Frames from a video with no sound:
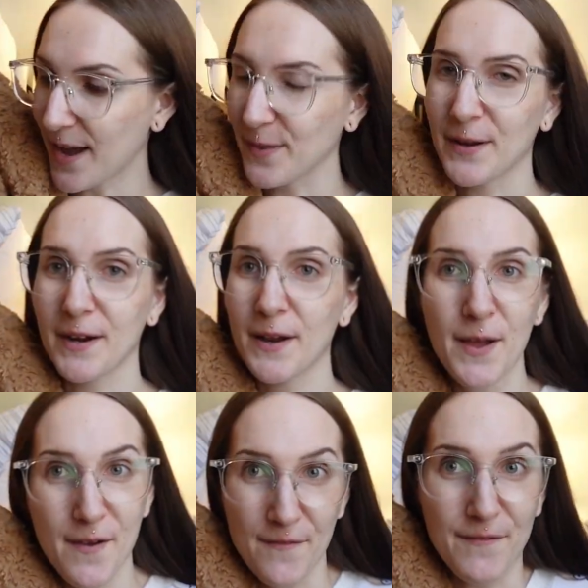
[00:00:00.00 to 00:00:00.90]
other
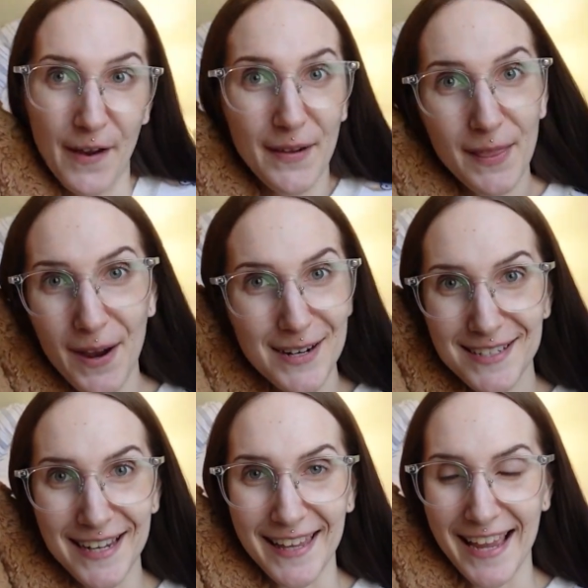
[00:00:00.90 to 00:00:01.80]
very large
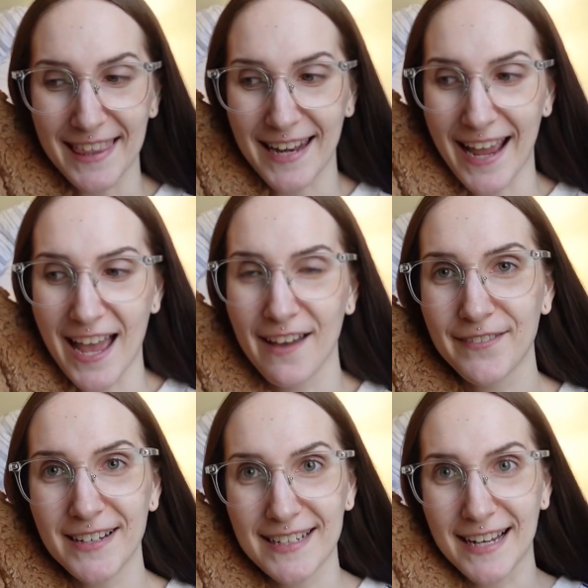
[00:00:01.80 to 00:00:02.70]
jellycat that I
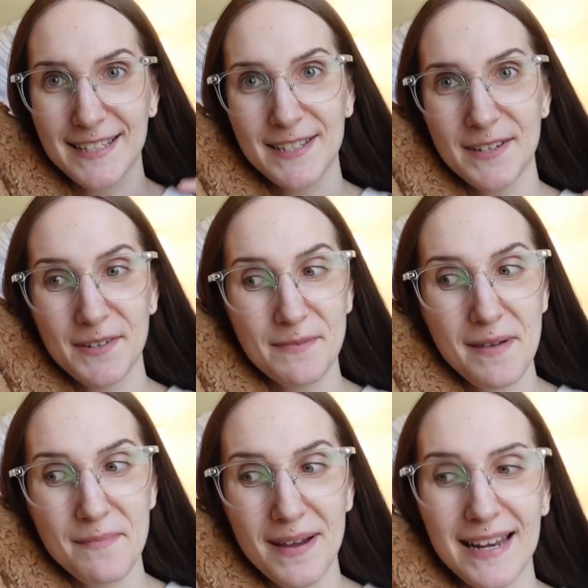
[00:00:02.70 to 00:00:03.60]
have next to
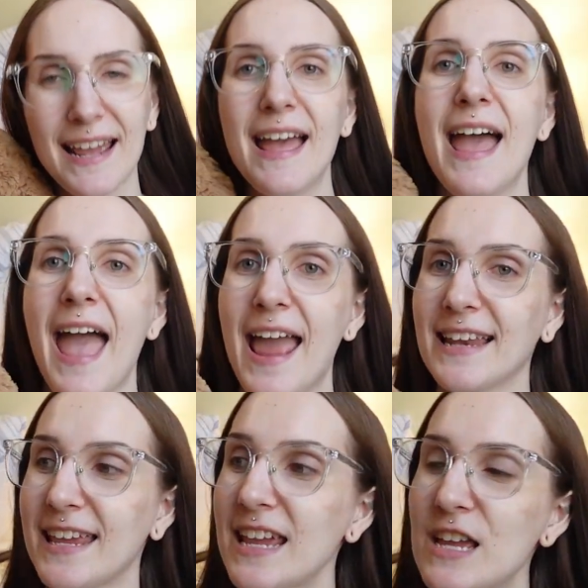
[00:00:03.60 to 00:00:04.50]
my bunny,
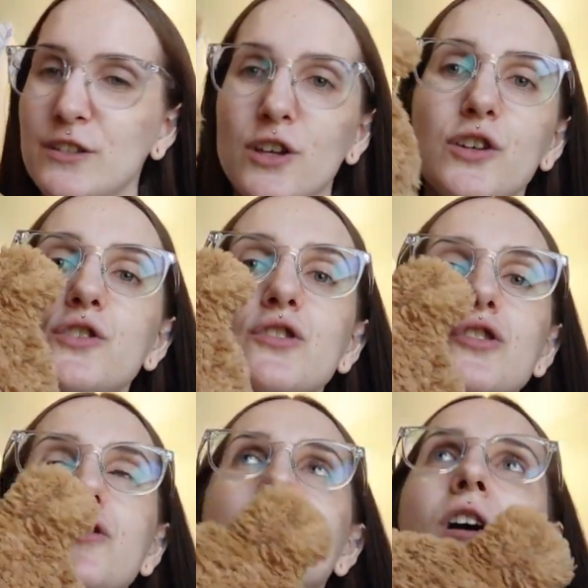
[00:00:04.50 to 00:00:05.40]
and he is
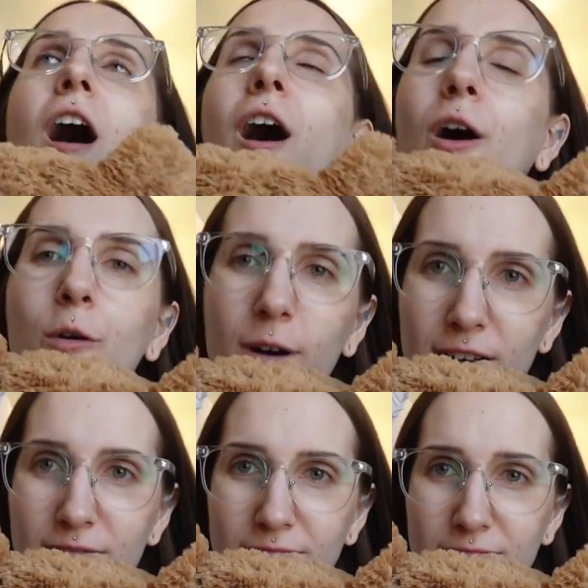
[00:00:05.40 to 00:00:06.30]

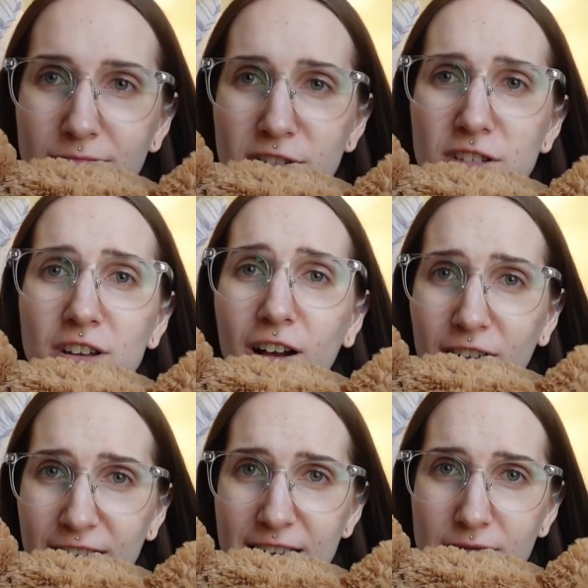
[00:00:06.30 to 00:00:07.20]
so
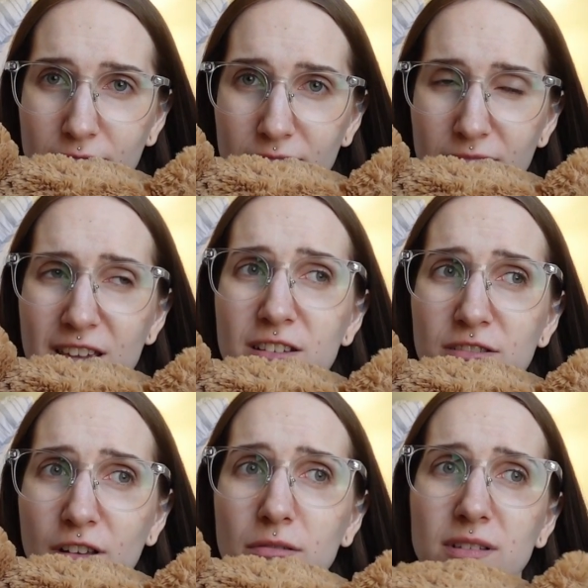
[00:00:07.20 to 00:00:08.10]
snuggly. He is
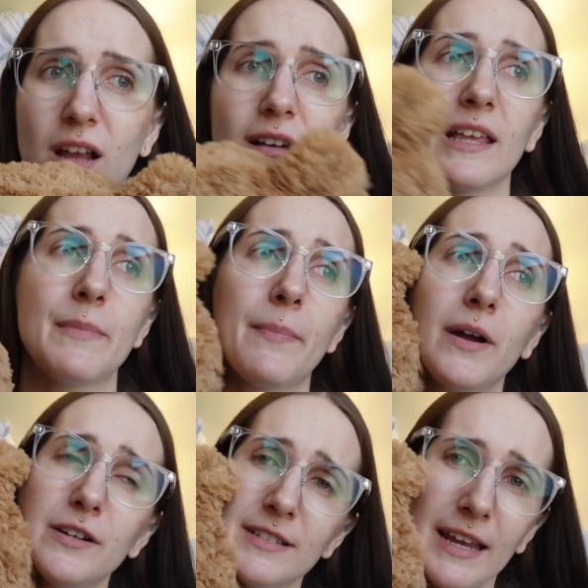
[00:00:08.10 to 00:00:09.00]
so snuggly. My
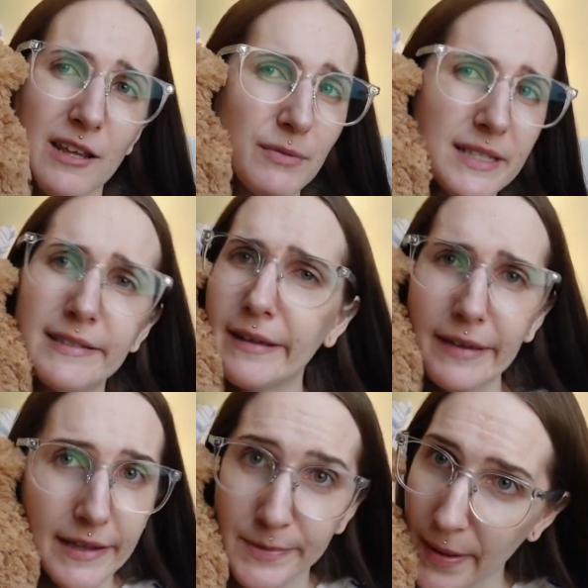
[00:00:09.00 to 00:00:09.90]
partner said he was
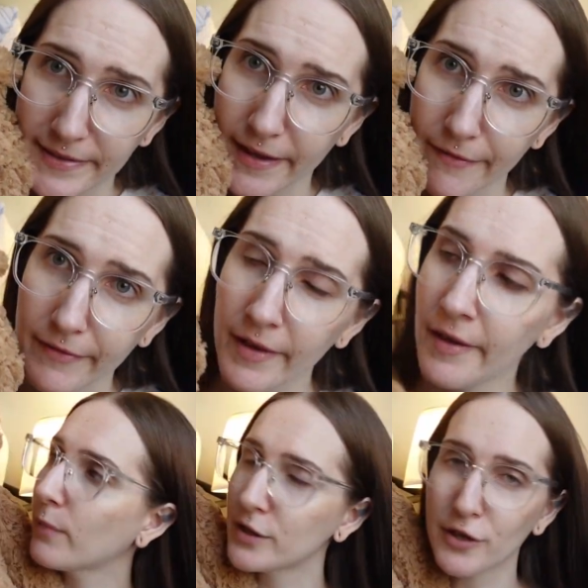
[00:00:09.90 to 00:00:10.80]
silly expensive,
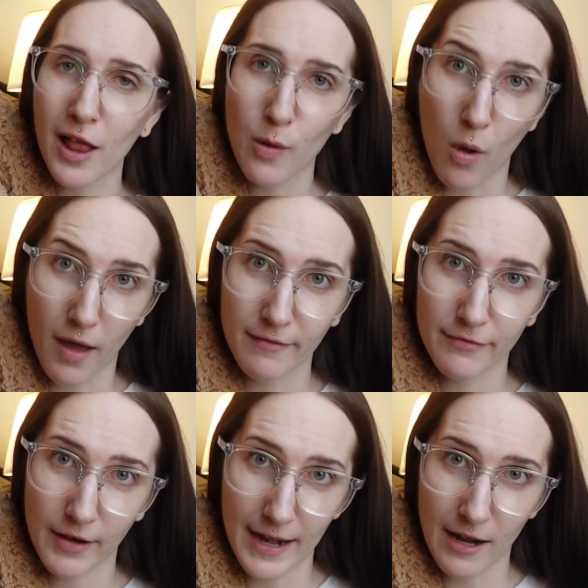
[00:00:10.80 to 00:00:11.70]
but that's all I want
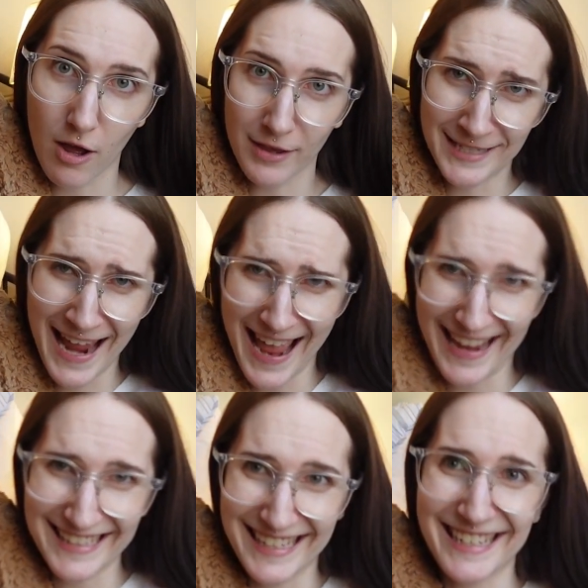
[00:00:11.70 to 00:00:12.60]
for any holiday
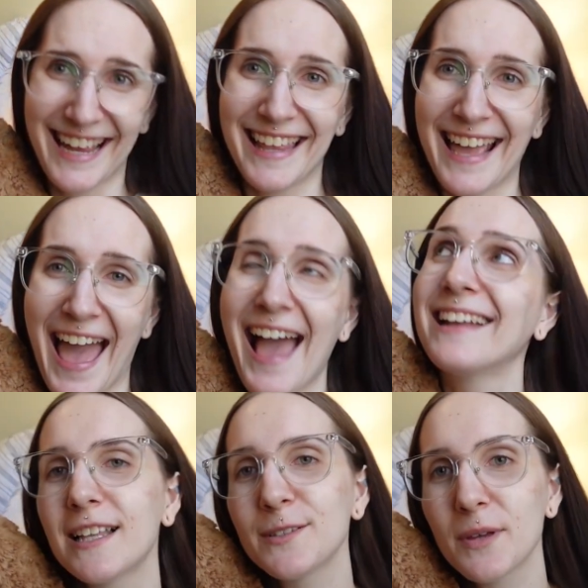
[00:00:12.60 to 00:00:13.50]
is a
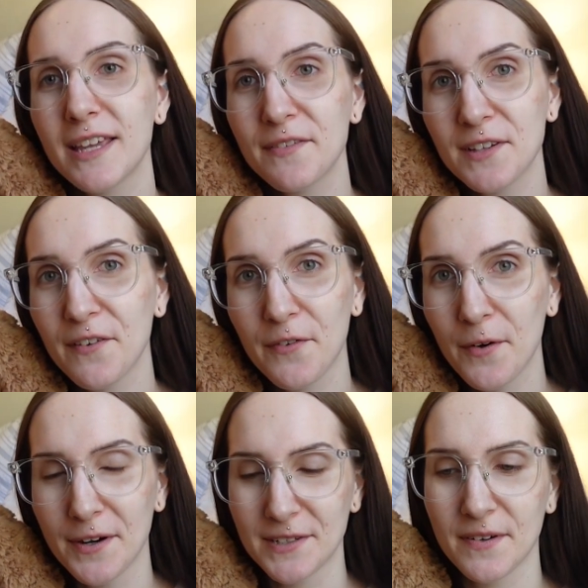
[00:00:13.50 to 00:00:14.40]
jellycat. That's what gifts are
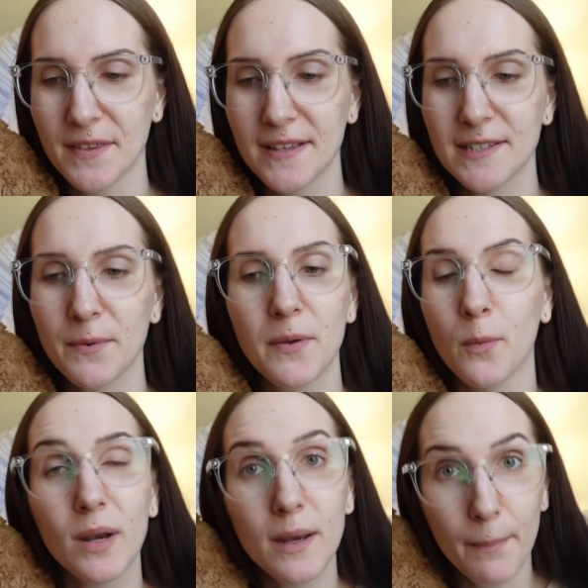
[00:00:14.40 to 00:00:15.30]
for things that we
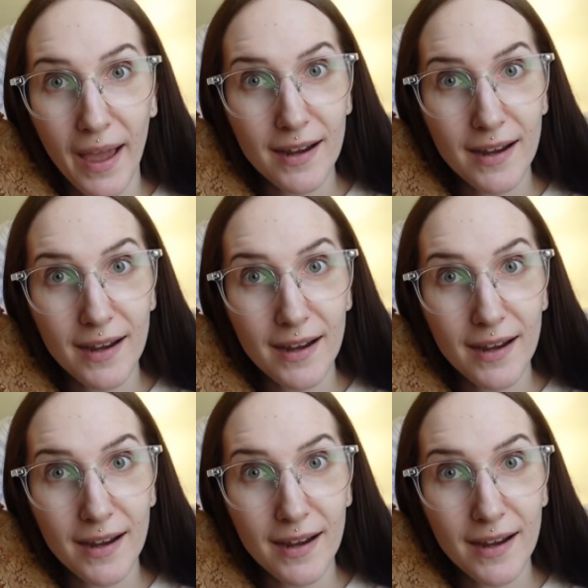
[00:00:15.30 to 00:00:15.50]
wouldn't buy